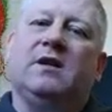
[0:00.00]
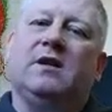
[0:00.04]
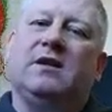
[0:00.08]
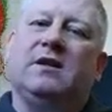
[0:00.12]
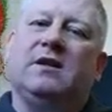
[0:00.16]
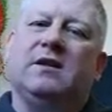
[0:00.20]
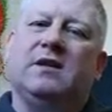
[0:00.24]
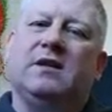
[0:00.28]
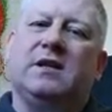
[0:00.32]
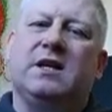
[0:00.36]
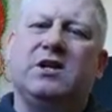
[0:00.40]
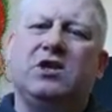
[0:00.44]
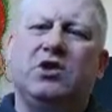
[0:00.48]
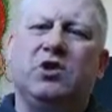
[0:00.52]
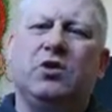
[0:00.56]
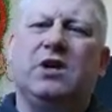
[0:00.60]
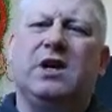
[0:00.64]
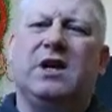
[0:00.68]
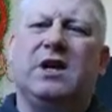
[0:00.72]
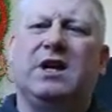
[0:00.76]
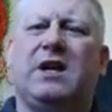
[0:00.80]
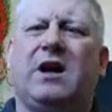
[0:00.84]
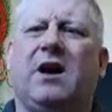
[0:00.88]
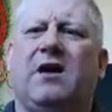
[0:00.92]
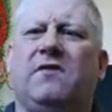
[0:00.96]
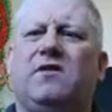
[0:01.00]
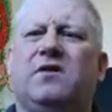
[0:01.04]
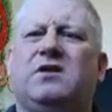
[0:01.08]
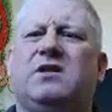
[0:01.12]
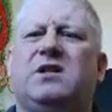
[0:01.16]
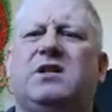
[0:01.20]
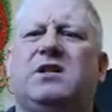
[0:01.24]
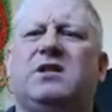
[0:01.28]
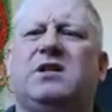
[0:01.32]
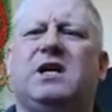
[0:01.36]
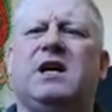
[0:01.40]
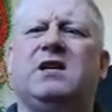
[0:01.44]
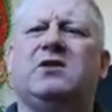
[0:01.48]
This unit covers
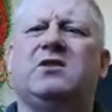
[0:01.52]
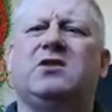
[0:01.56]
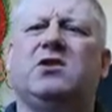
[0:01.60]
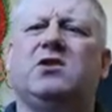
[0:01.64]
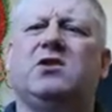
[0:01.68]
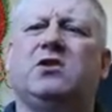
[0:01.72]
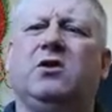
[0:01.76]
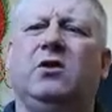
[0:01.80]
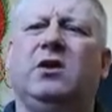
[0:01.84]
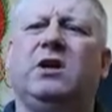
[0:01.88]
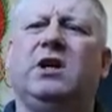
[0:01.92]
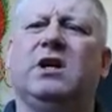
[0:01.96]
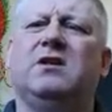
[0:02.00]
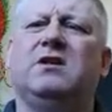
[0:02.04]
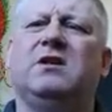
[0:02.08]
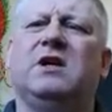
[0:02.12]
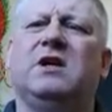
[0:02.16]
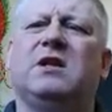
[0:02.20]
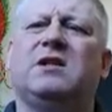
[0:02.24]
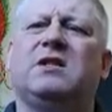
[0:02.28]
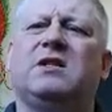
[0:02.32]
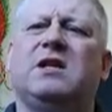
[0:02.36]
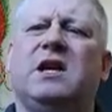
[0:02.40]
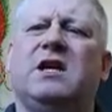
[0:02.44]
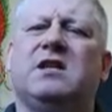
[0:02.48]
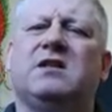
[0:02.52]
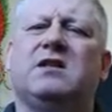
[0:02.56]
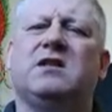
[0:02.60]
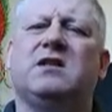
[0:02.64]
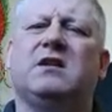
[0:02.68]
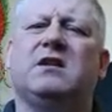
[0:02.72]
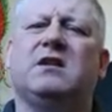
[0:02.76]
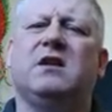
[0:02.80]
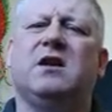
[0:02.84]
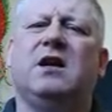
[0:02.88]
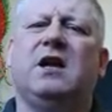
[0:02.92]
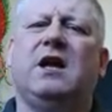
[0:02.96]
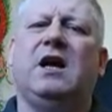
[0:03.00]
assessors looking to assess
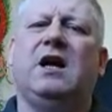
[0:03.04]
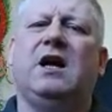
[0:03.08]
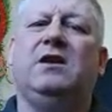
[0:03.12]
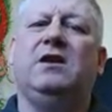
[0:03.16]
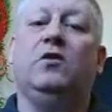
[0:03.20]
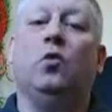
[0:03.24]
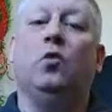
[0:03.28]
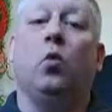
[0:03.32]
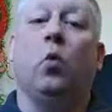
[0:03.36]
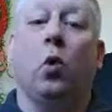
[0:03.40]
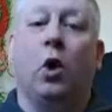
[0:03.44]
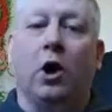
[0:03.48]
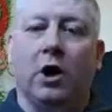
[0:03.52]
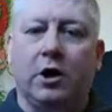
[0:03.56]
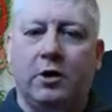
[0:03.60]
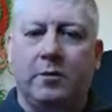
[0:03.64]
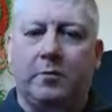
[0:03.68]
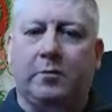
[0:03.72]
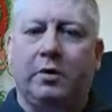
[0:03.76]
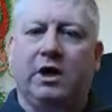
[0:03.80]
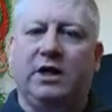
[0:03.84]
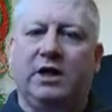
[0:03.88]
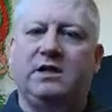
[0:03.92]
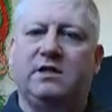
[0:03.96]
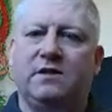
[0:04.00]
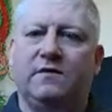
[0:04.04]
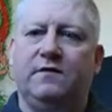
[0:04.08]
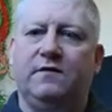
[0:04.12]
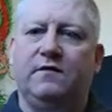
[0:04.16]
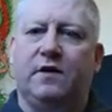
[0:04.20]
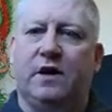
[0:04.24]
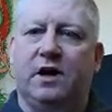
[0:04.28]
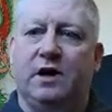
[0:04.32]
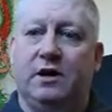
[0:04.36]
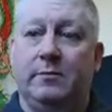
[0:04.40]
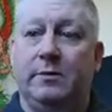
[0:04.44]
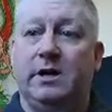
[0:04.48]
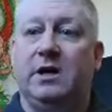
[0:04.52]
in the workplace
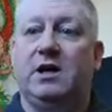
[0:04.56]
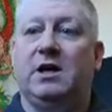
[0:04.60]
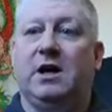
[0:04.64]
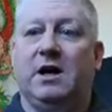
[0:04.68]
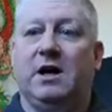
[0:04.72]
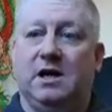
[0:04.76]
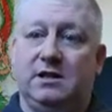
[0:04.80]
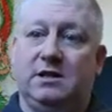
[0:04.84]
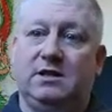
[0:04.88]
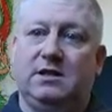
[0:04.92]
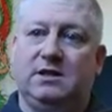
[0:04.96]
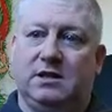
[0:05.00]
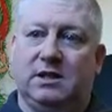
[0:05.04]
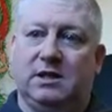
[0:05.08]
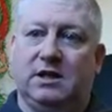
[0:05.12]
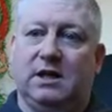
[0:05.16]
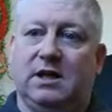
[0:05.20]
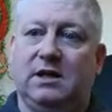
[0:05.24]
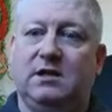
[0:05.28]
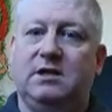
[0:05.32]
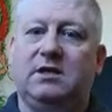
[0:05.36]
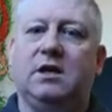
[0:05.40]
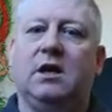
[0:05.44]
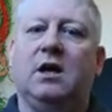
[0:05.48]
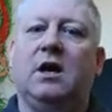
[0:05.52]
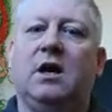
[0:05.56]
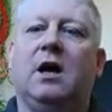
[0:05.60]
environment, as it says.